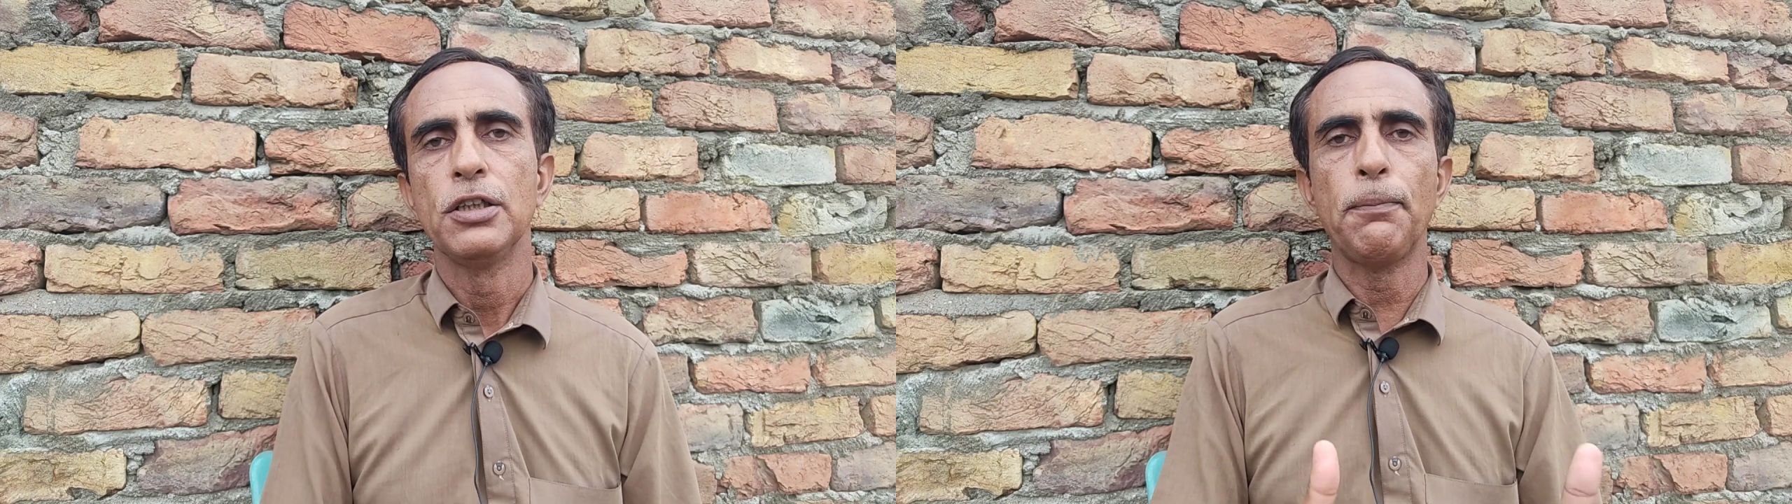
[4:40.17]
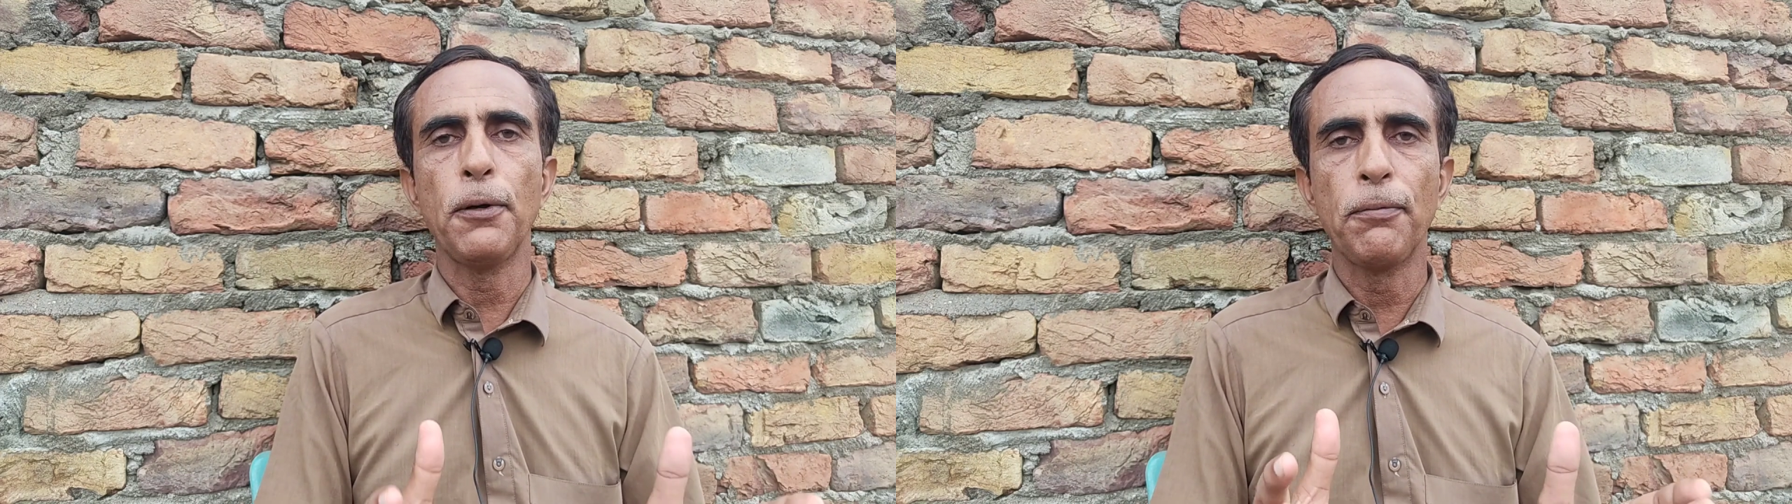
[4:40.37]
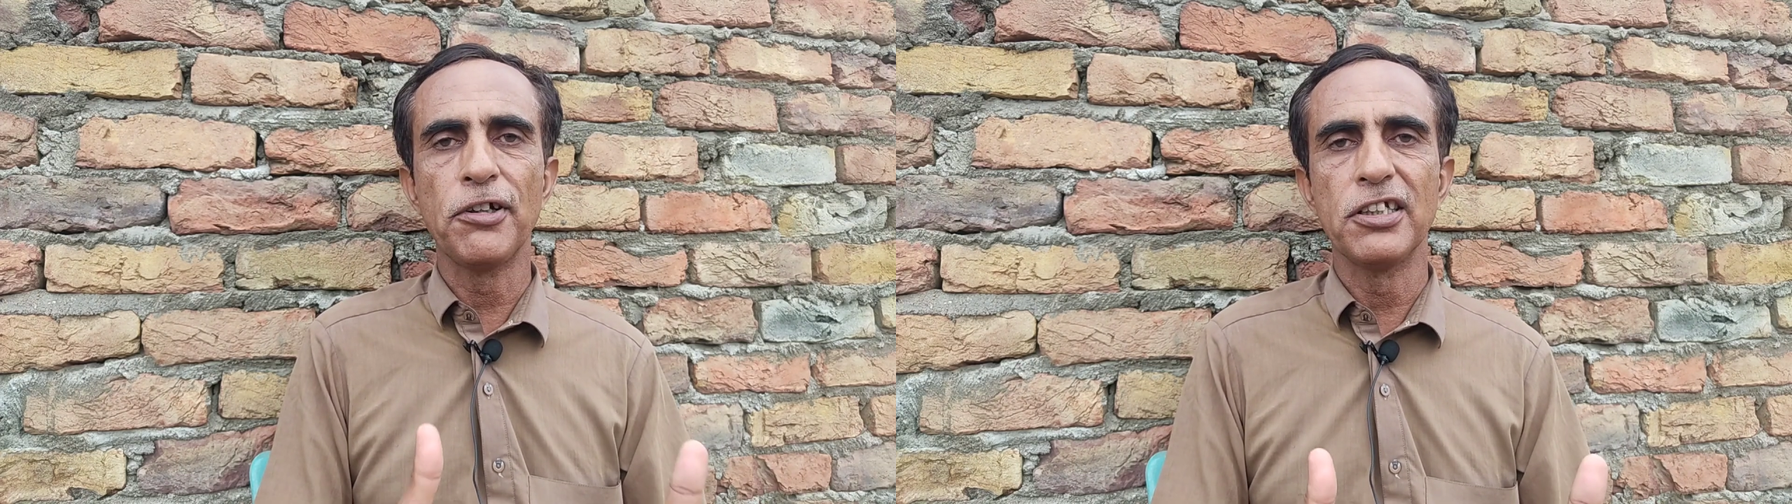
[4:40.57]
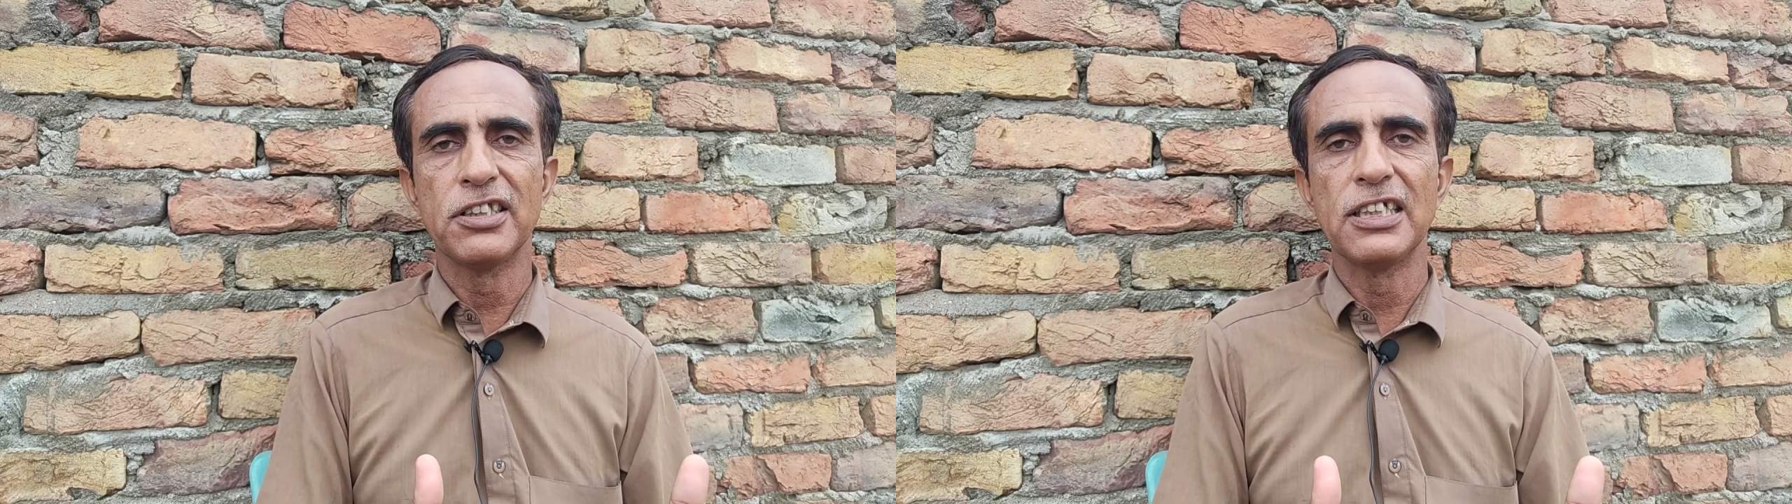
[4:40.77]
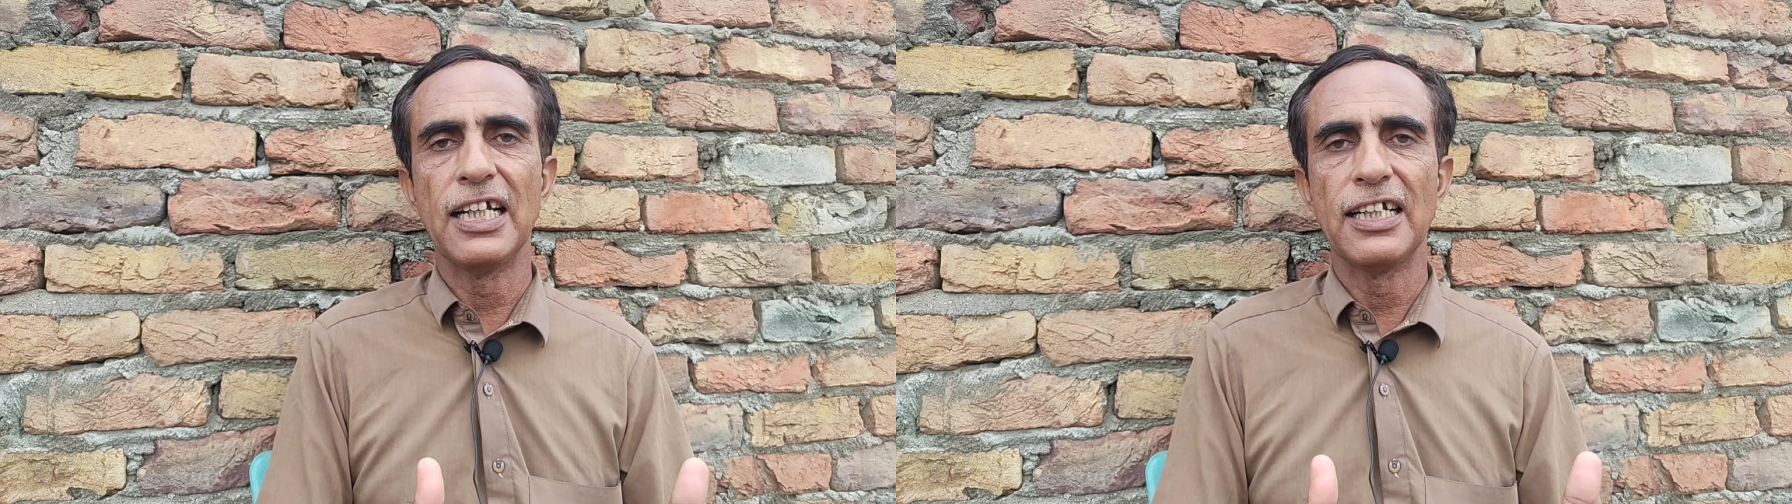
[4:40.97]

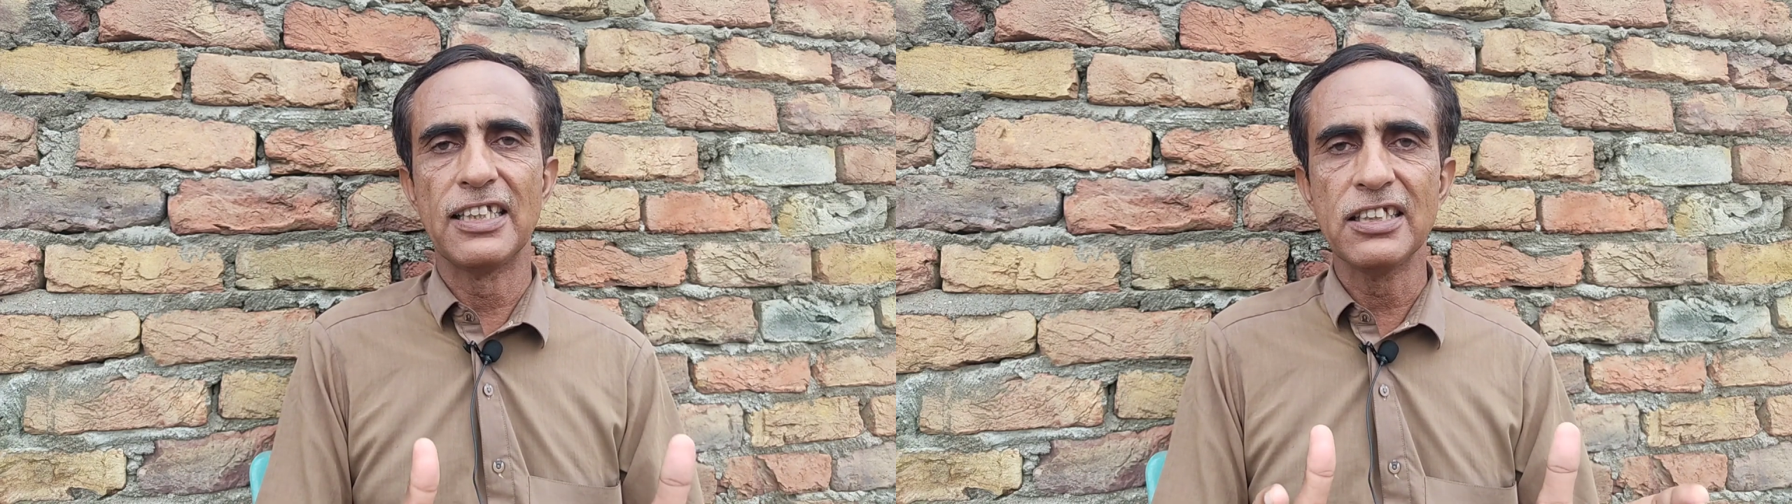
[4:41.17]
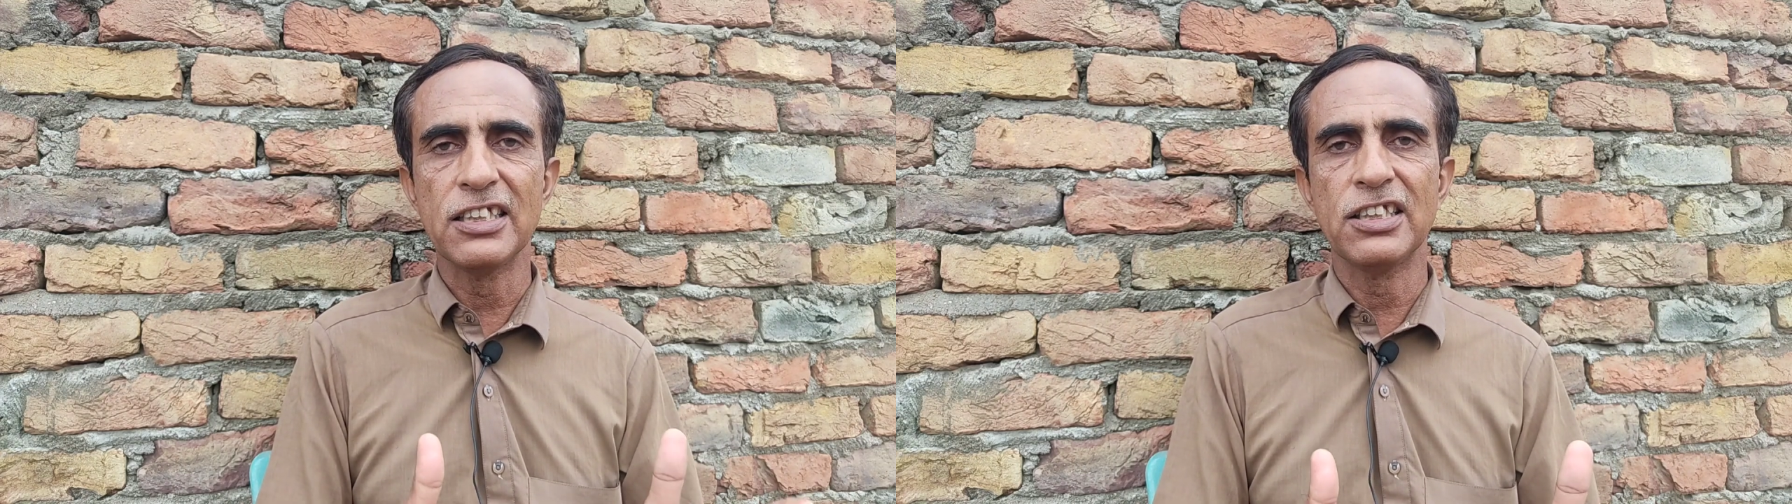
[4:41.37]
appropriacy. At this